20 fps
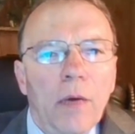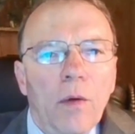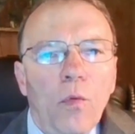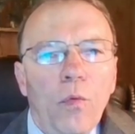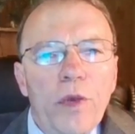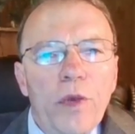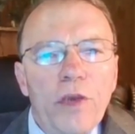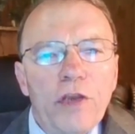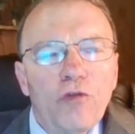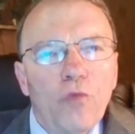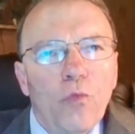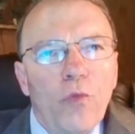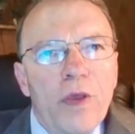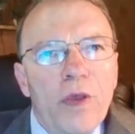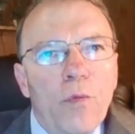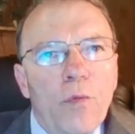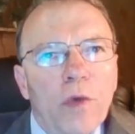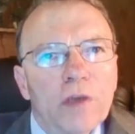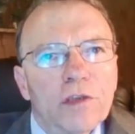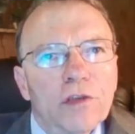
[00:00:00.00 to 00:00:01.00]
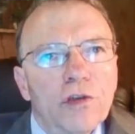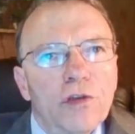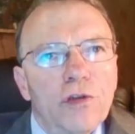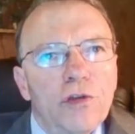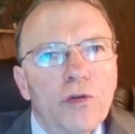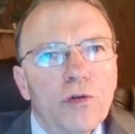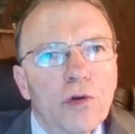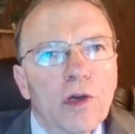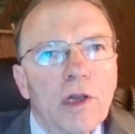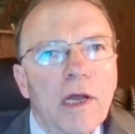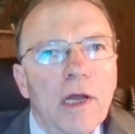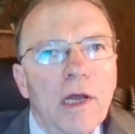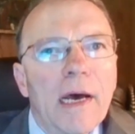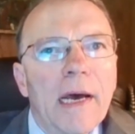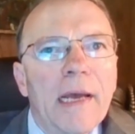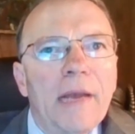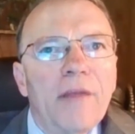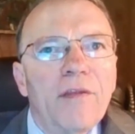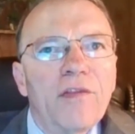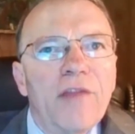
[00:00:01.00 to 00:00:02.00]
We want to
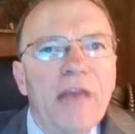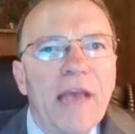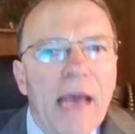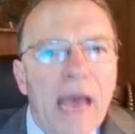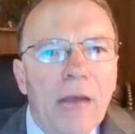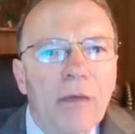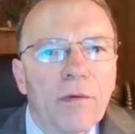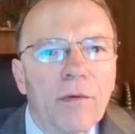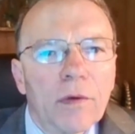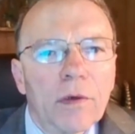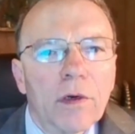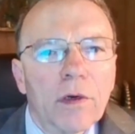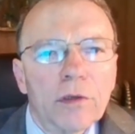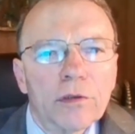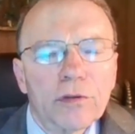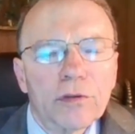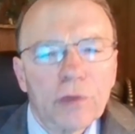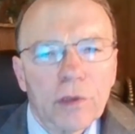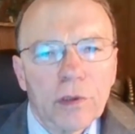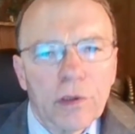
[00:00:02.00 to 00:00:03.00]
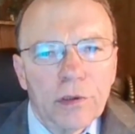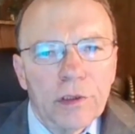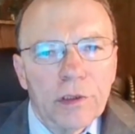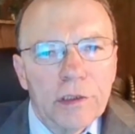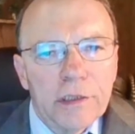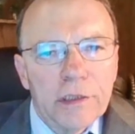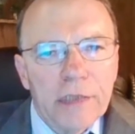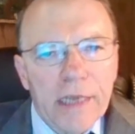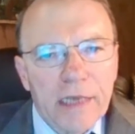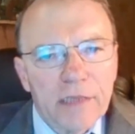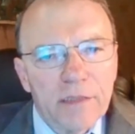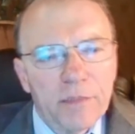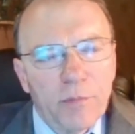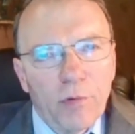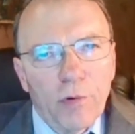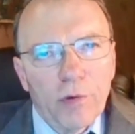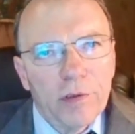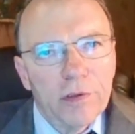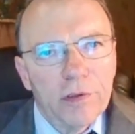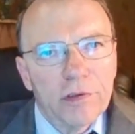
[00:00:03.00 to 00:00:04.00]
utilize the agricultural goods
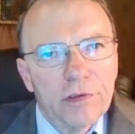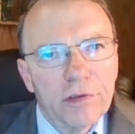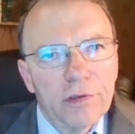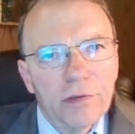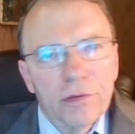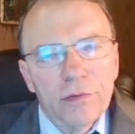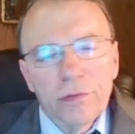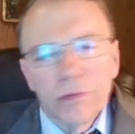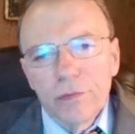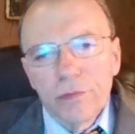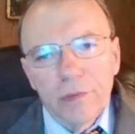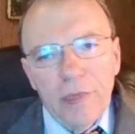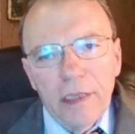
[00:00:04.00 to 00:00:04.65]
exported to